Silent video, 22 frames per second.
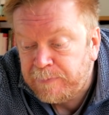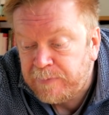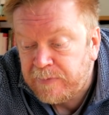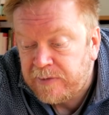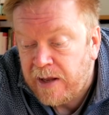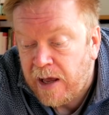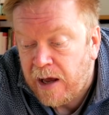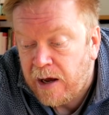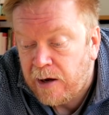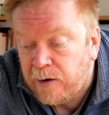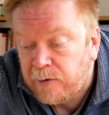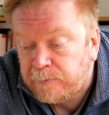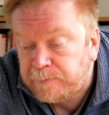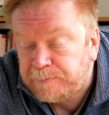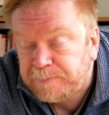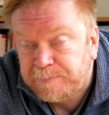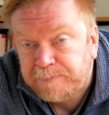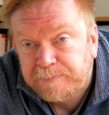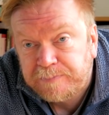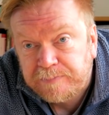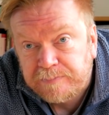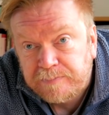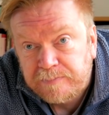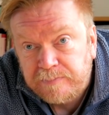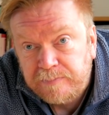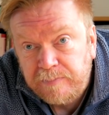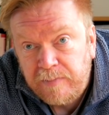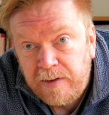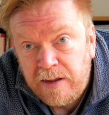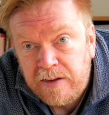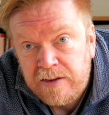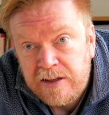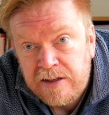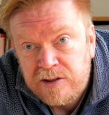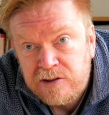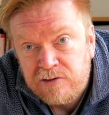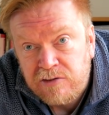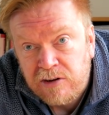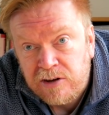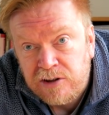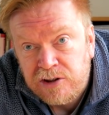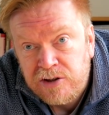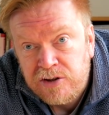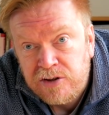Now the
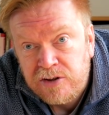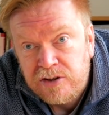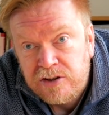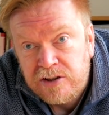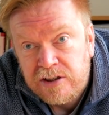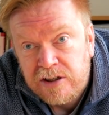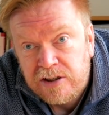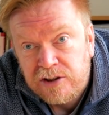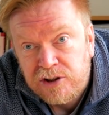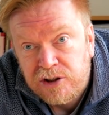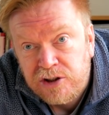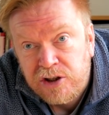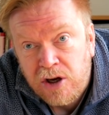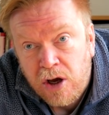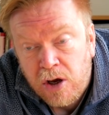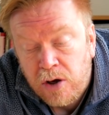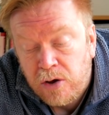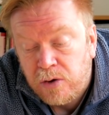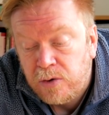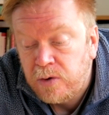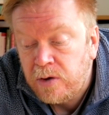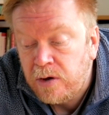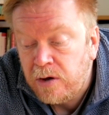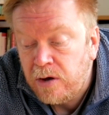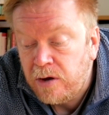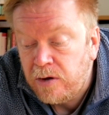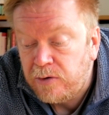instructions show